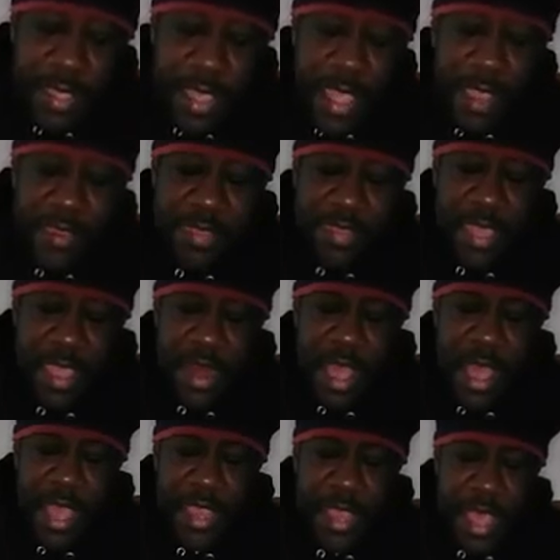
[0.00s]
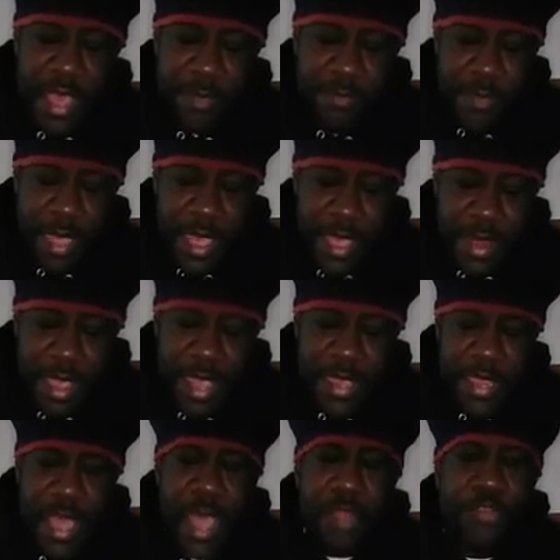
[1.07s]
And then I got mad. I
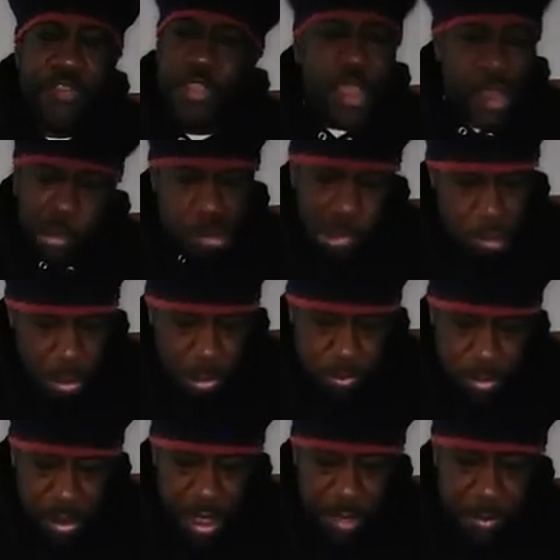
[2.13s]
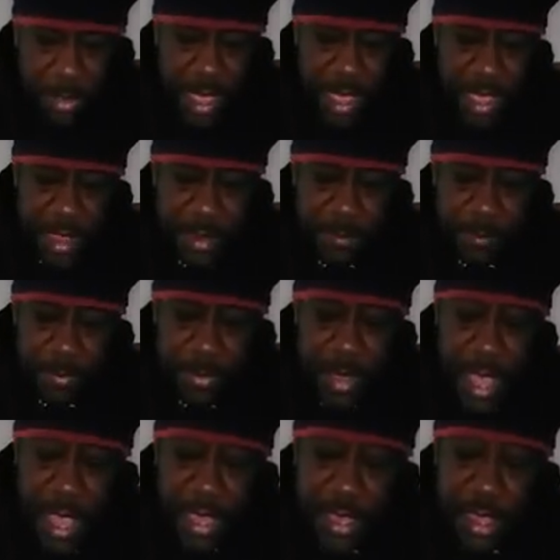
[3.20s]
got terribly mad.
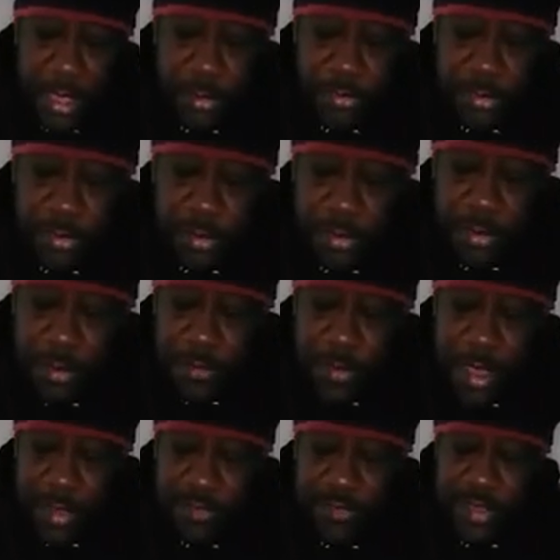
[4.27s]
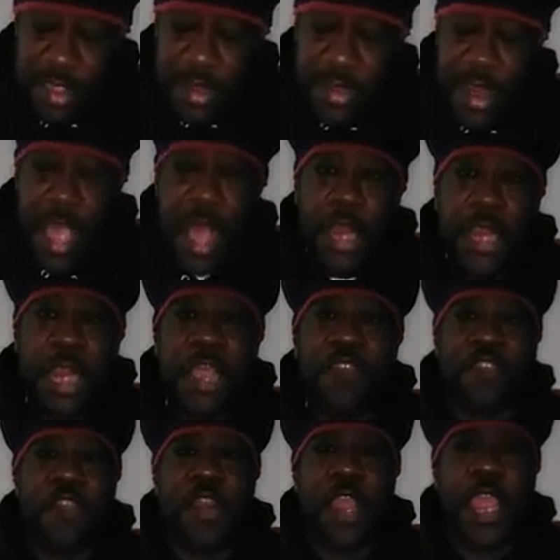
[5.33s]
I yelled at the Lorax, now
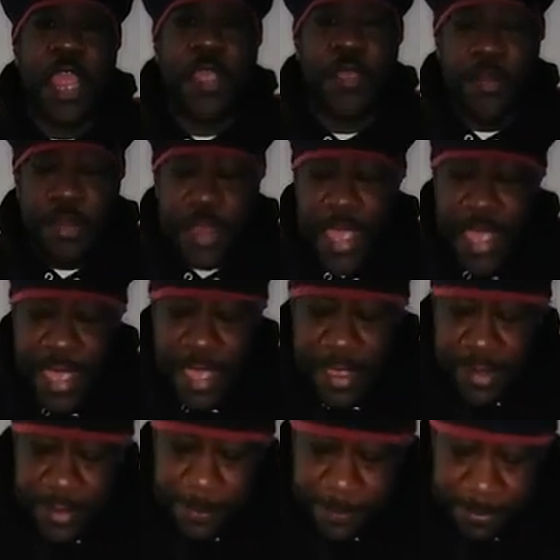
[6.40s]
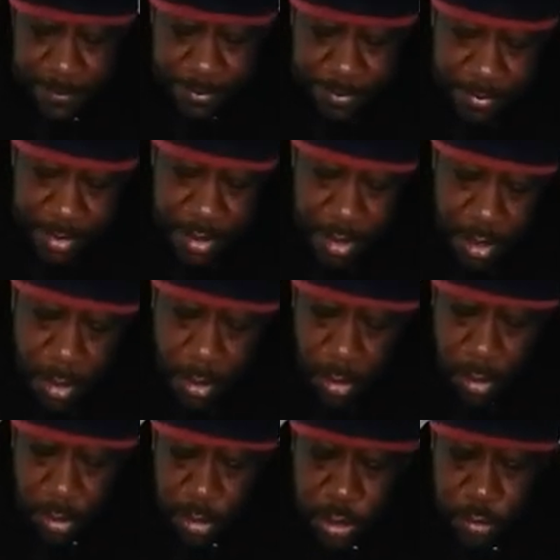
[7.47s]
listen here, Dad.
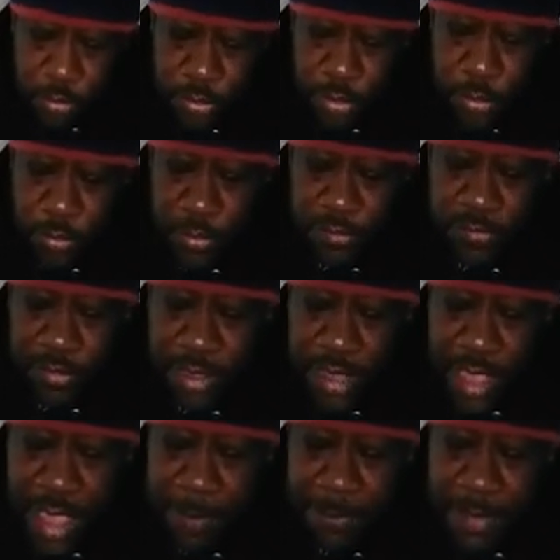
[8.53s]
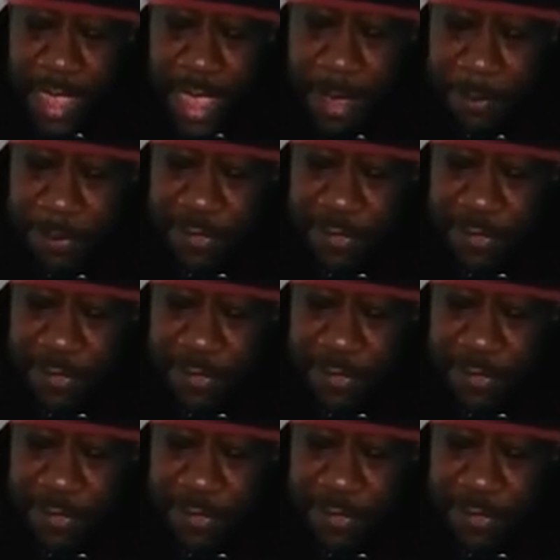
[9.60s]
All you do is yap yap